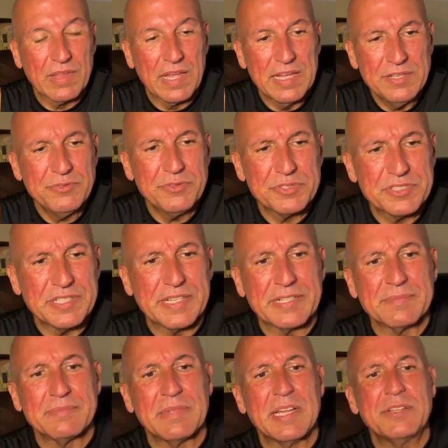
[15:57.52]

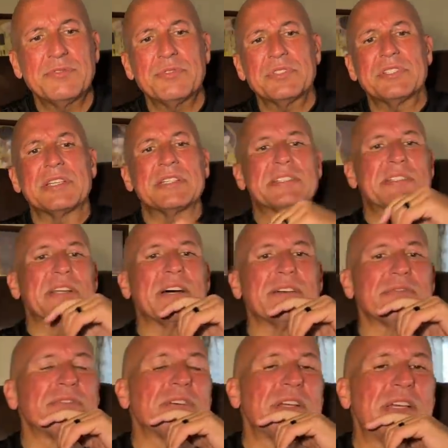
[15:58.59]
Interesting. Interesting
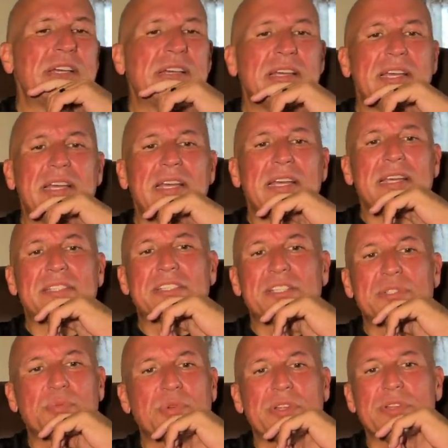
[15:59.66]
stuff. It's
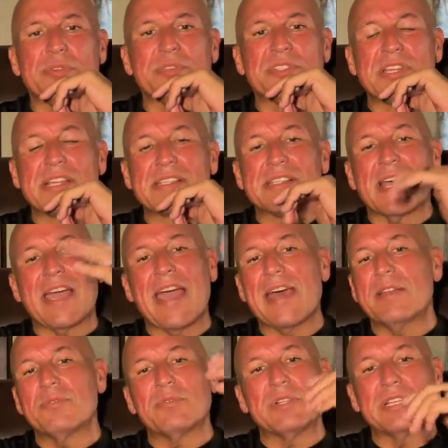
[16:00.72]
just one of those things I
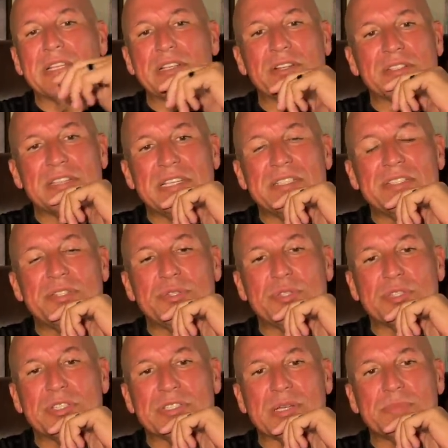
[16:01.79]
hadn't really looked into,
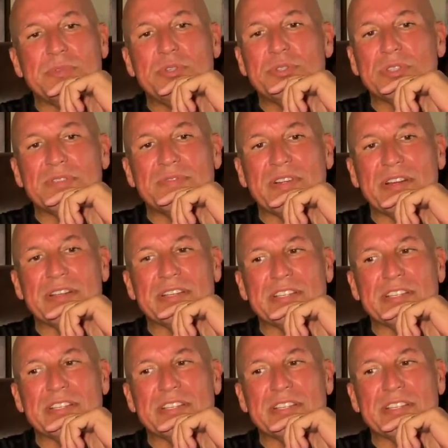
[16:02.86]
because I'm usually very